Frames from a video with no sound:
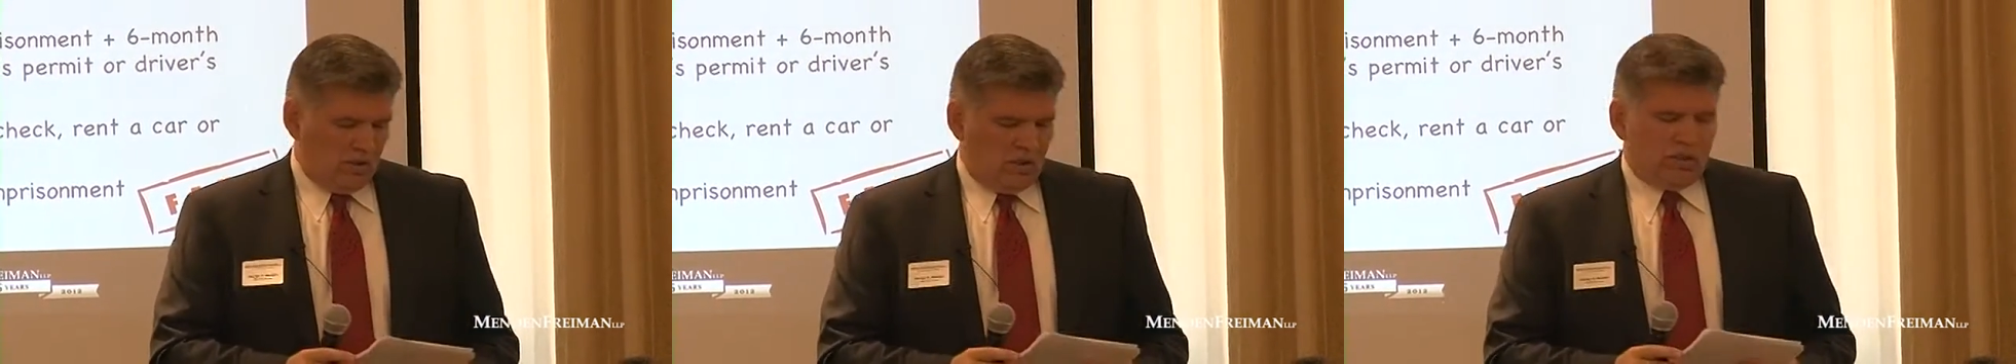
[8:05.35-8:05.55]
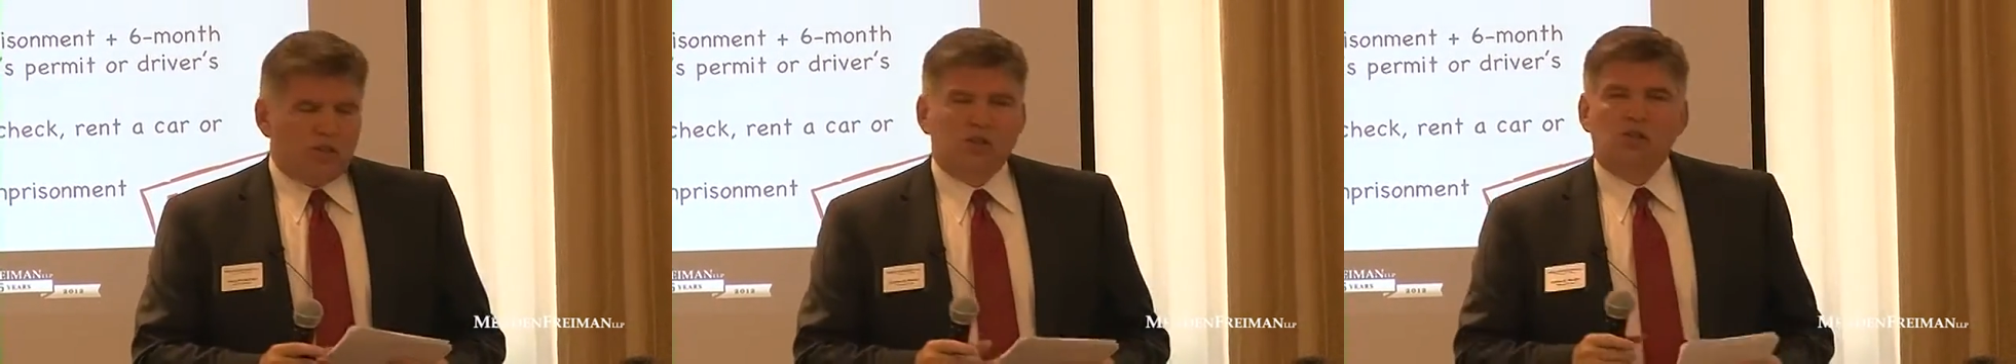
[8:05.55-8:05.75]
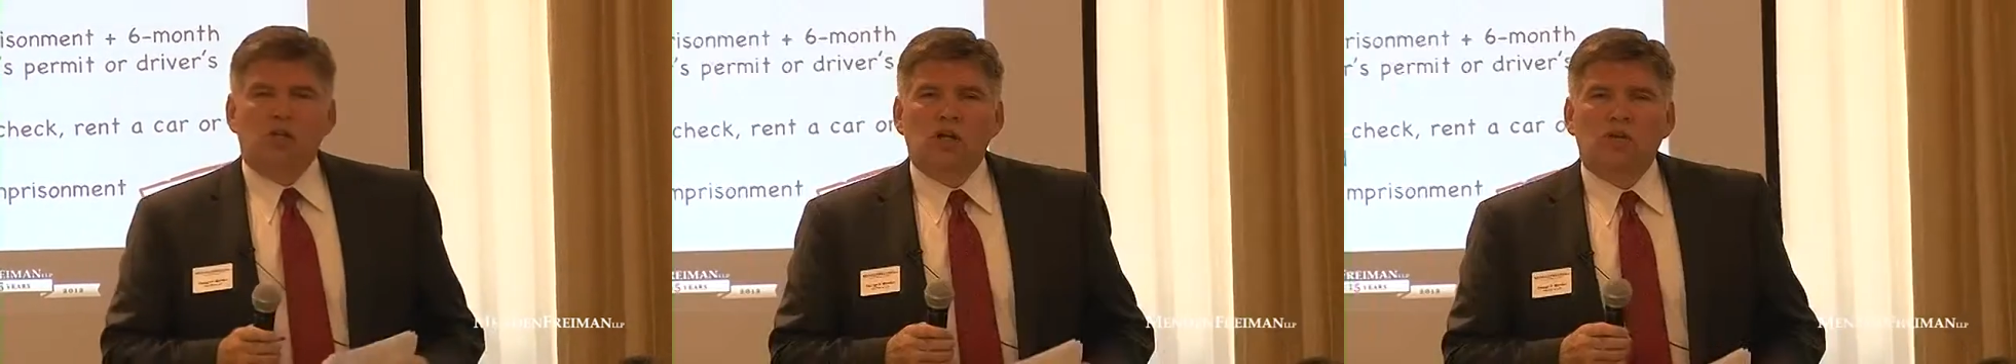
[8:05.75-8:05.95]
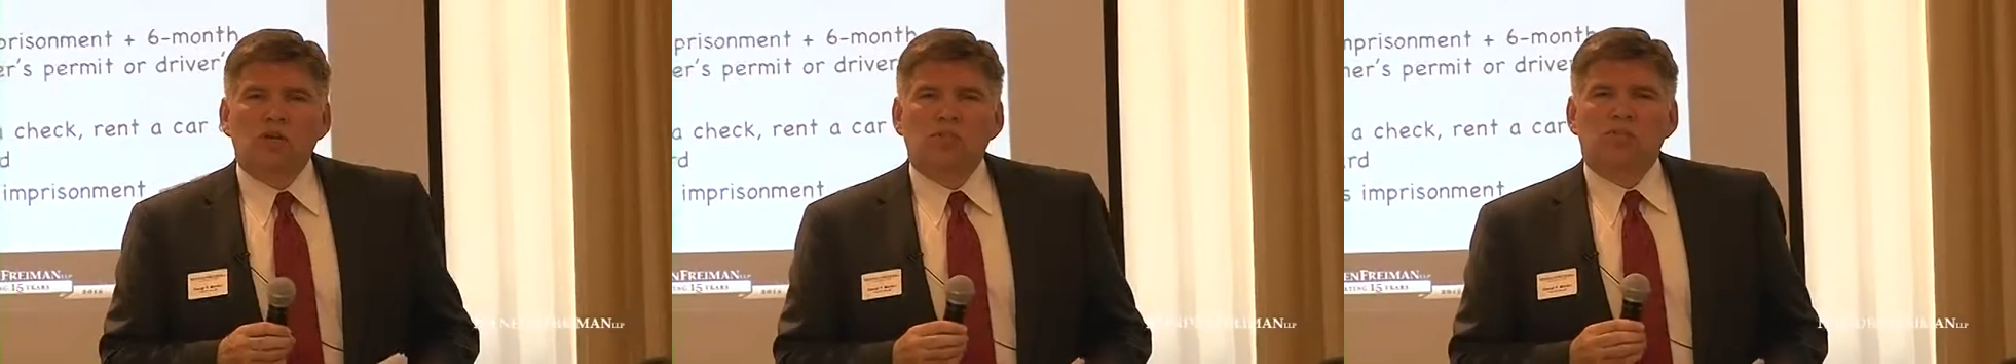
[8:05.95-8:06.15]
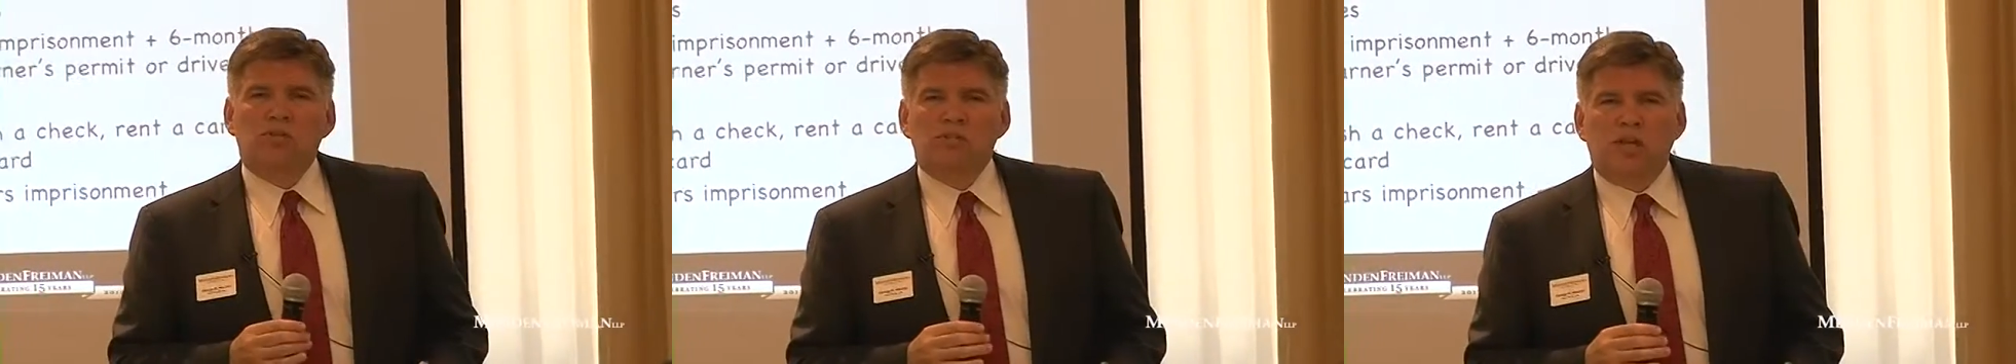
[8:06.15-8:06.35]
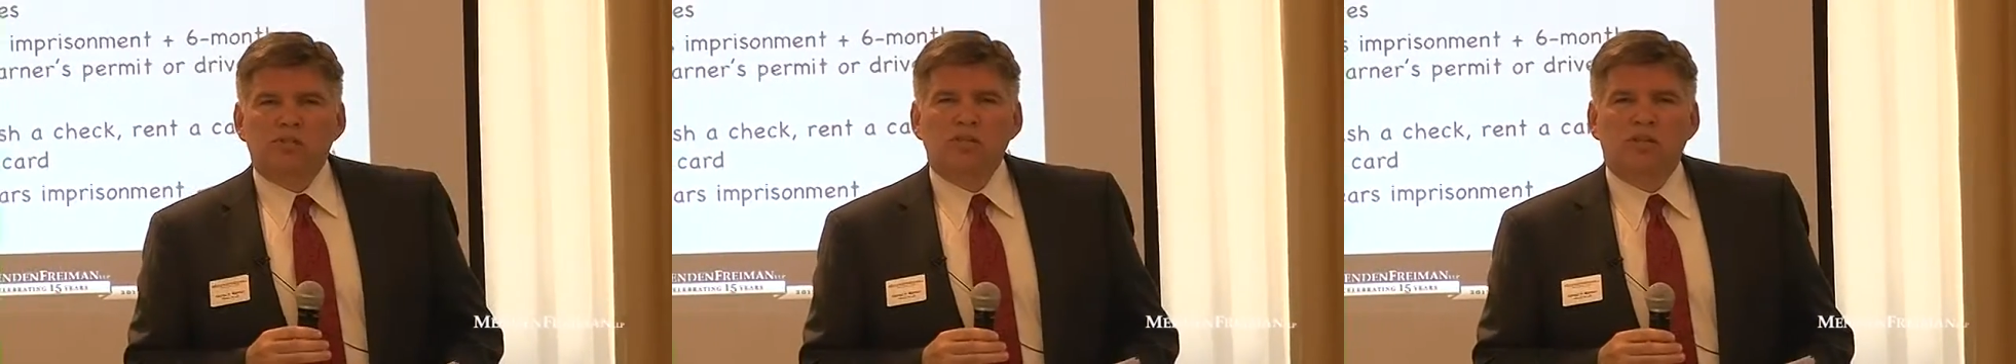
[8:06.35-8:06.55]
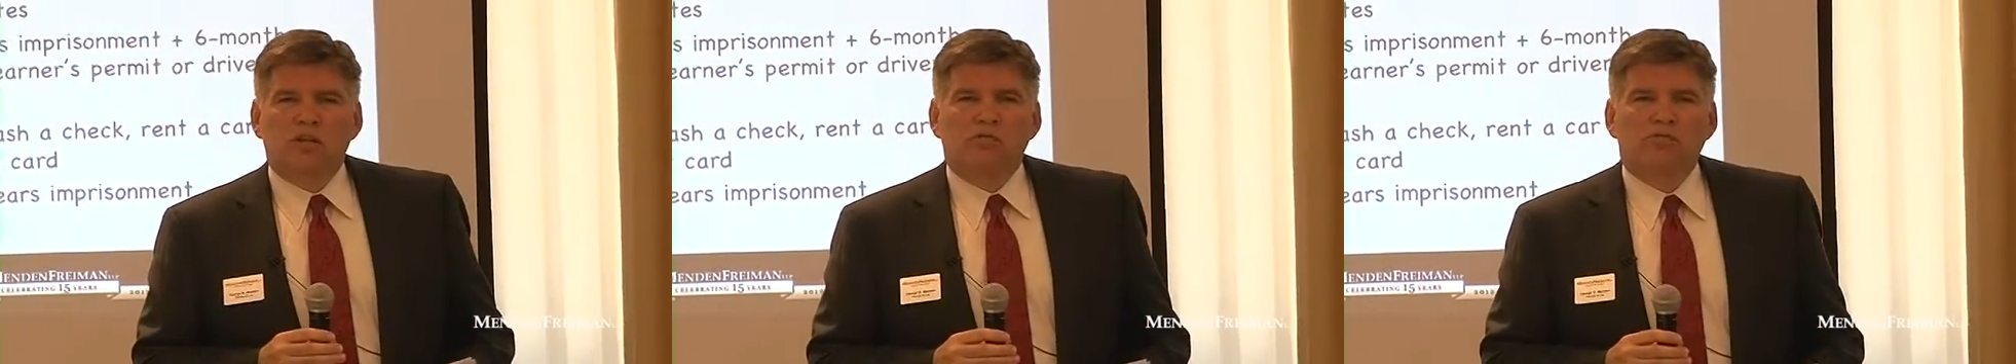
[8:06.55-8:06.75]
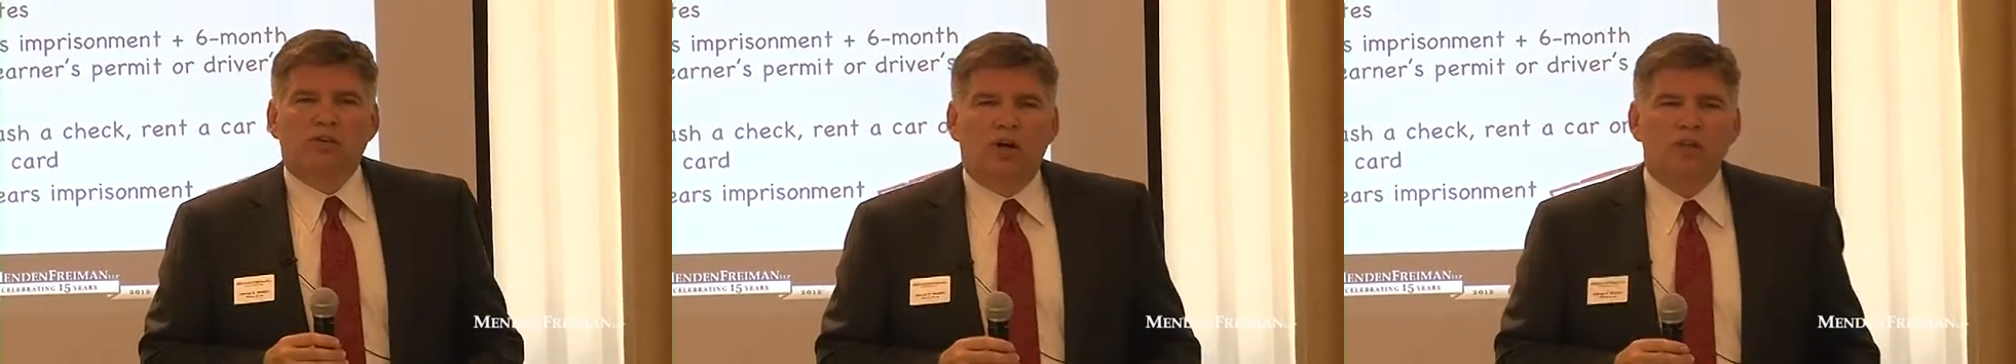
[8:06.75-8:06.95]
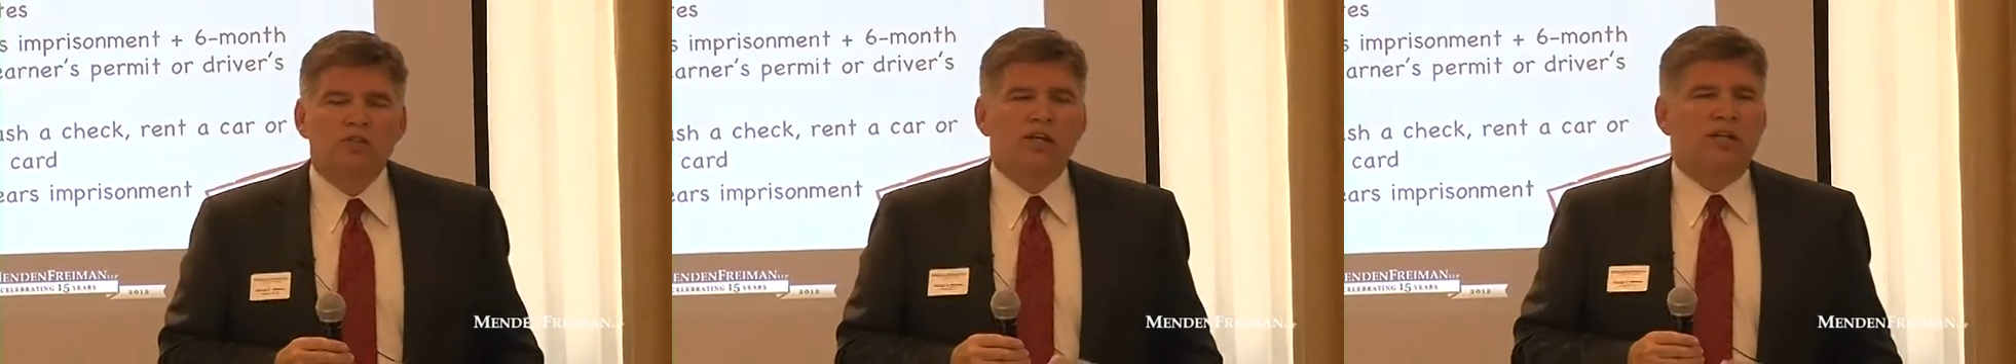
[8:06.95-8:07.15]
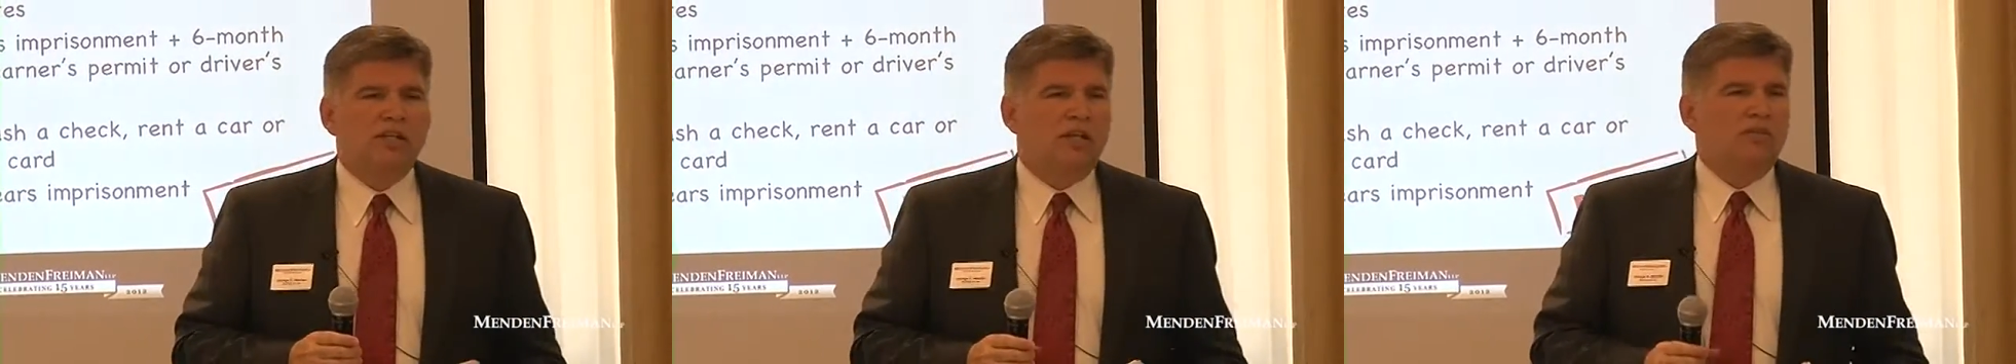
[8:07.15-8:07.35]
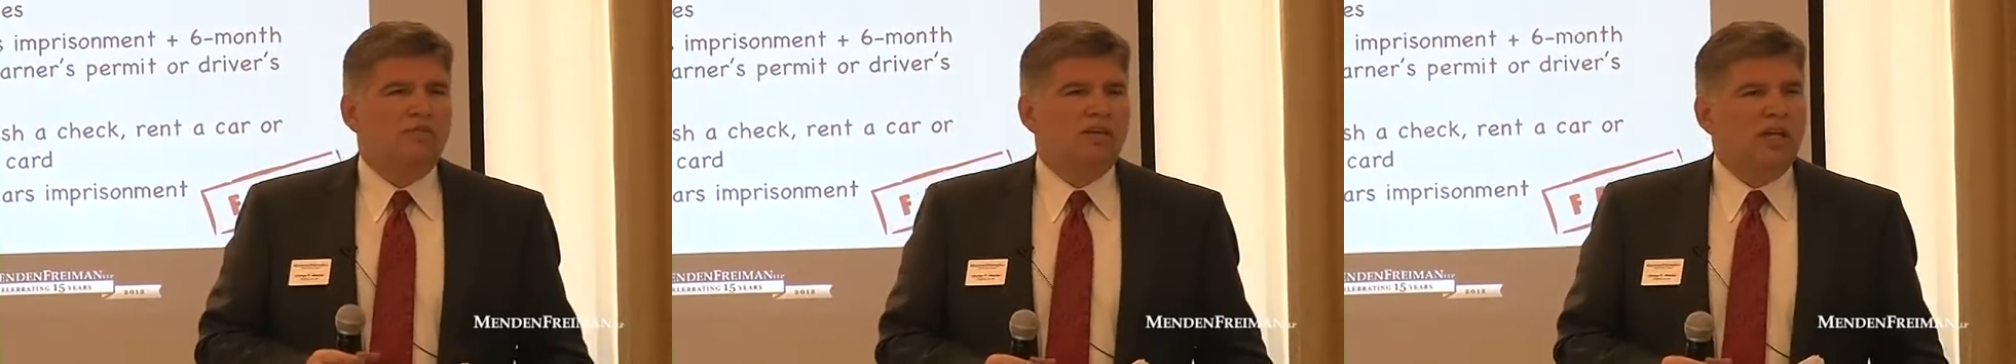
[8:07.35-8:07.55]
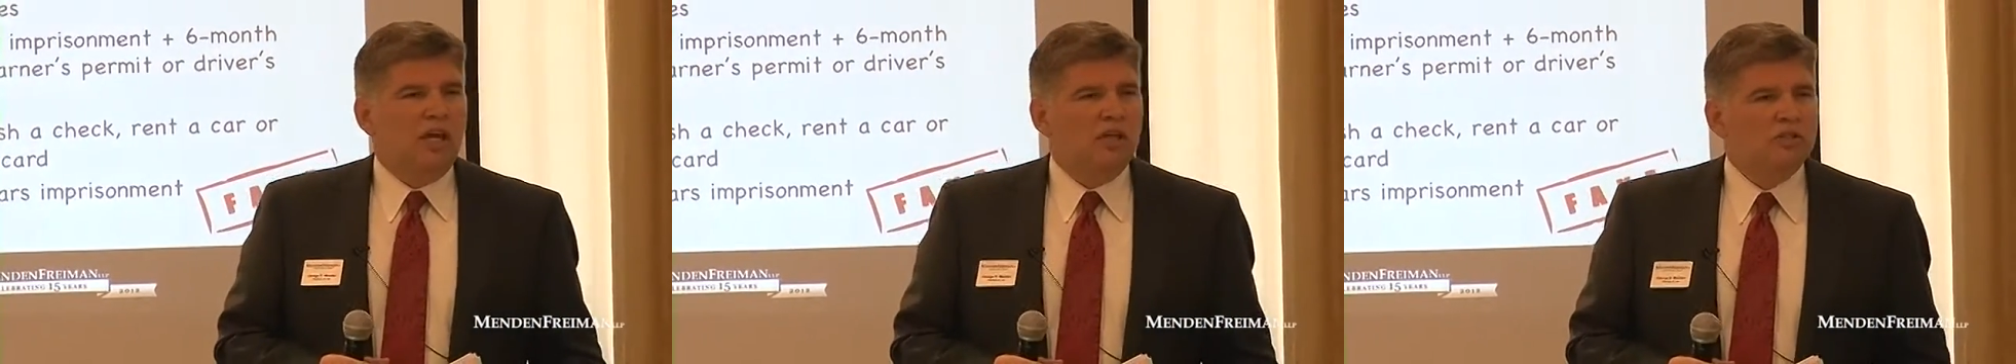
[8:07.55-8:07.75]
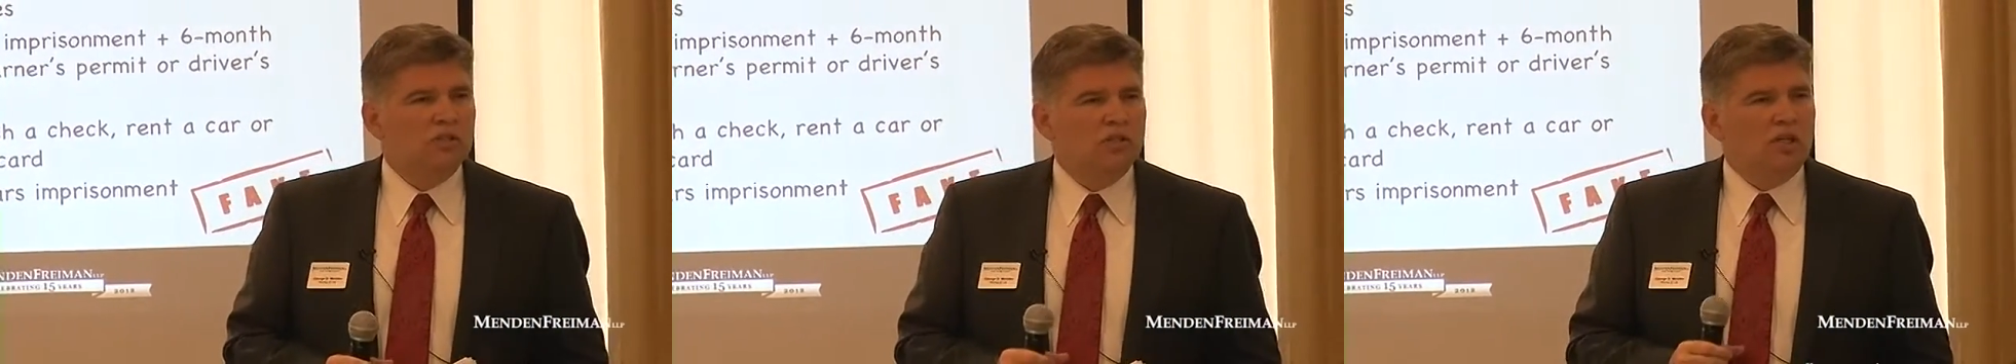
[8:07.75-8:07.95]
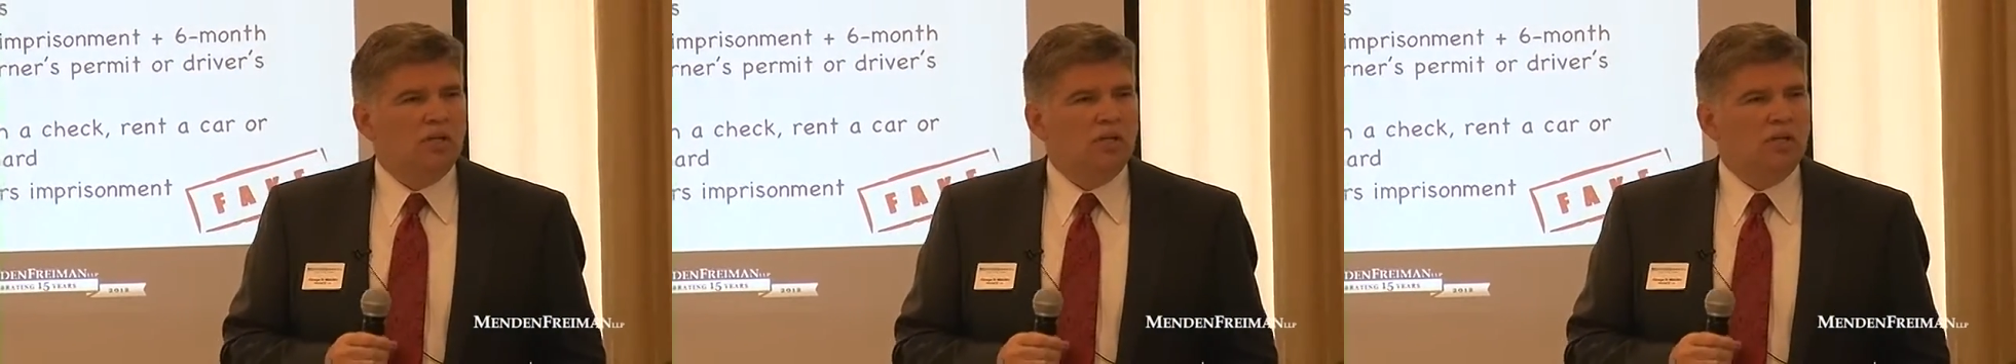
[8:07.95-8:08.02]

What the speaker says: Did you know that possessing a false identification